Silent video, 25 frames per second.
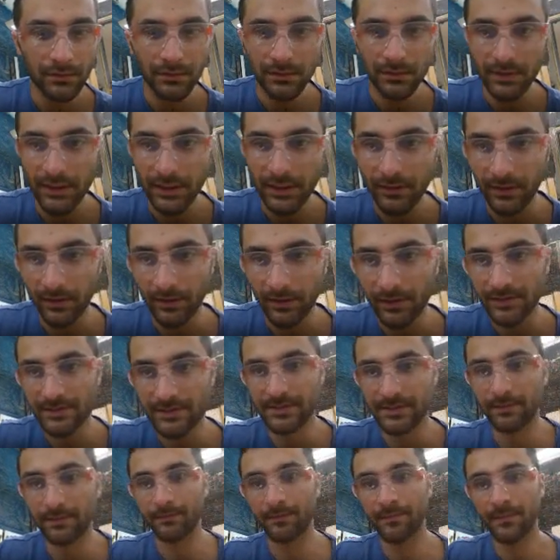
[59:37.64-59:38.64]
Here we go. Here's
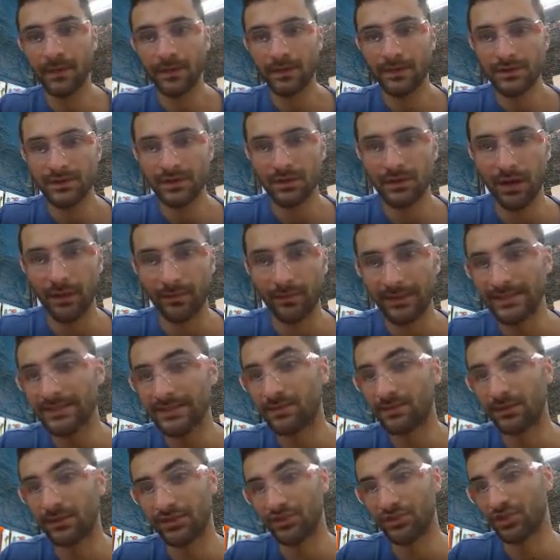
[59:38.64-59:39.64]
some. So, I mean,
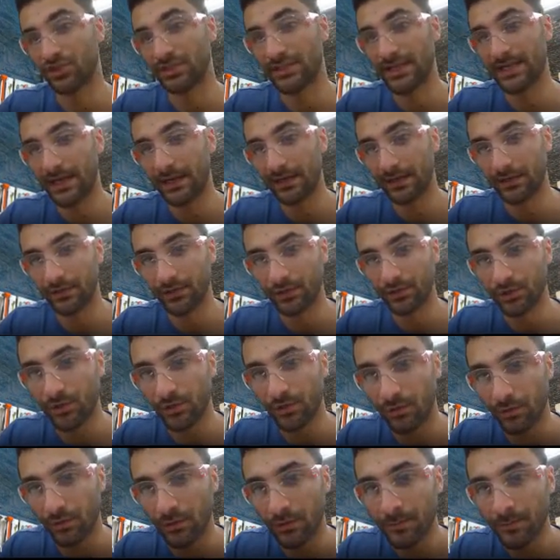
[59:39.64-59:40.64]
this one is just out of
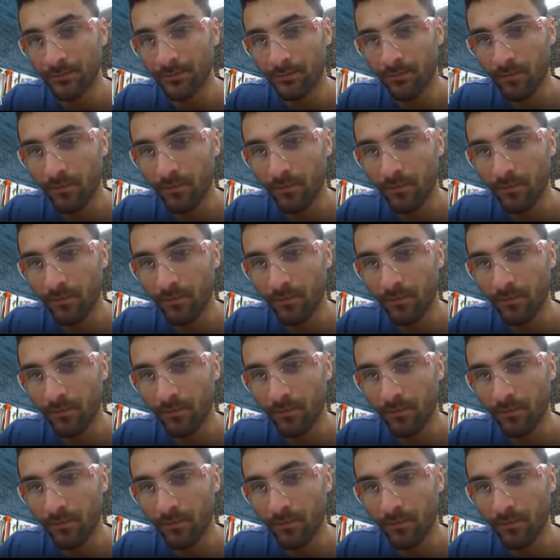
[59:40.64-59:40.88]
control.